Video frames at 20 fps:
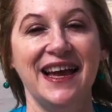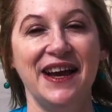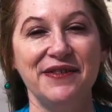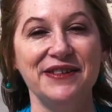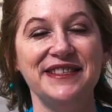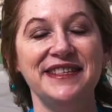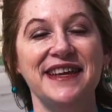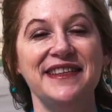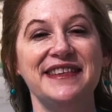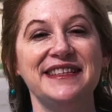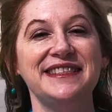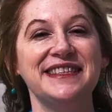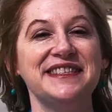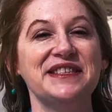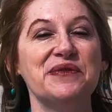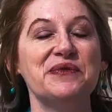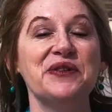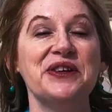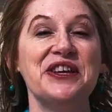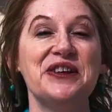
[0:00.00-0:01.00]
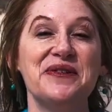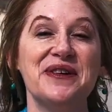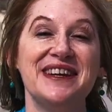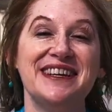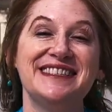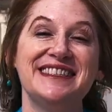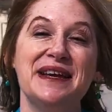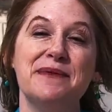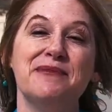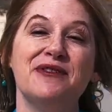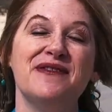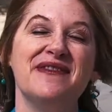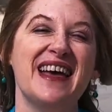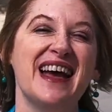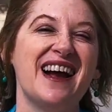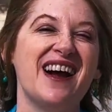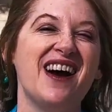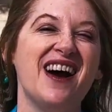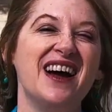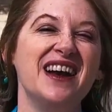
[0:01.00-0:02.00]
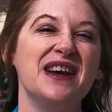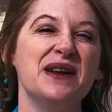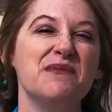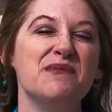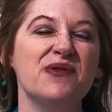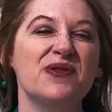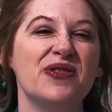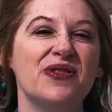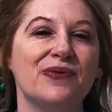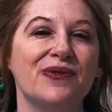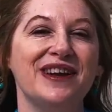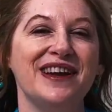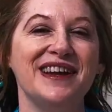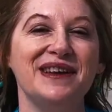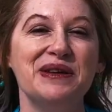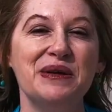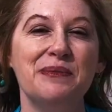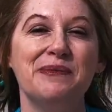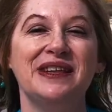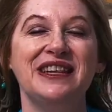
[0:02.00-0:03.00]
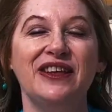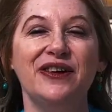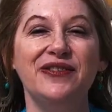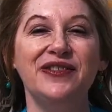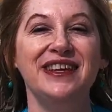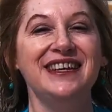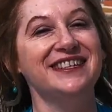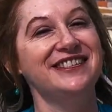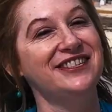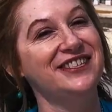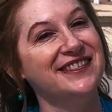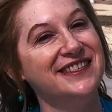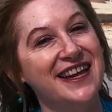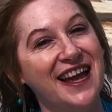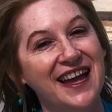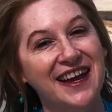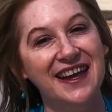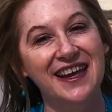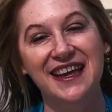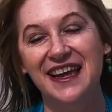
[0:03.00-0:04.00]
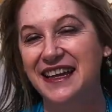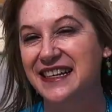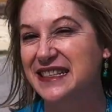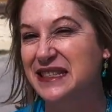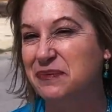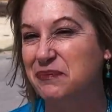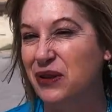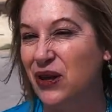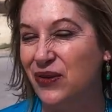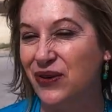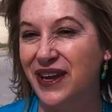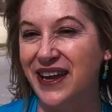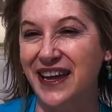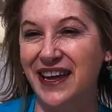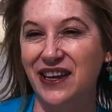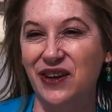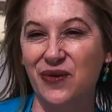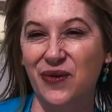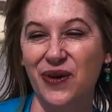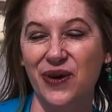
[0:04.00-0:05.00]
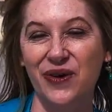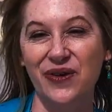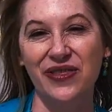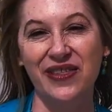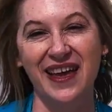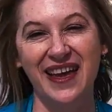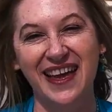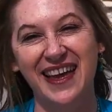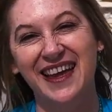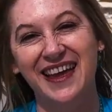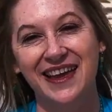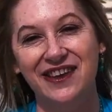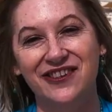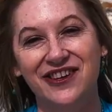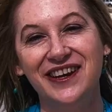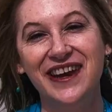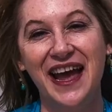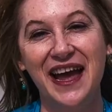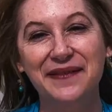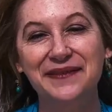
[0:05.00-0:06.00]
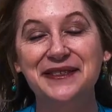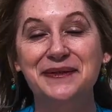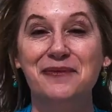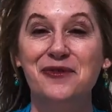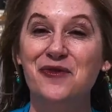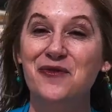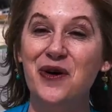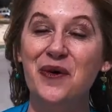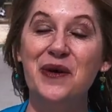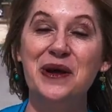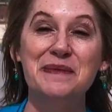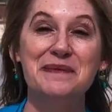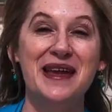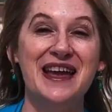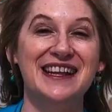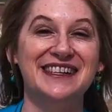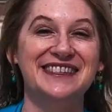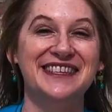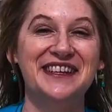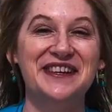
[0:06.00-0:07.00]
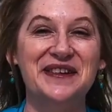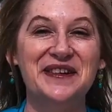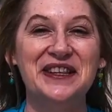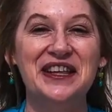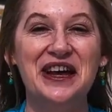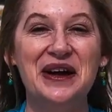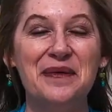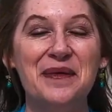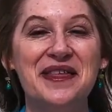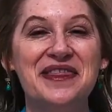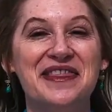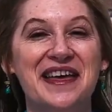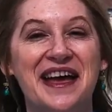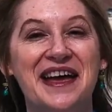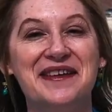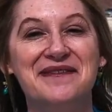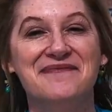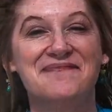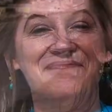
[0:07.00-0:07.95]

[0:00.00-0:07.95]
I would say this is a really great example of that. Con number 3, Midlothian's just kind of exploding in growth. And you're gonna have some growing pains that go along with that.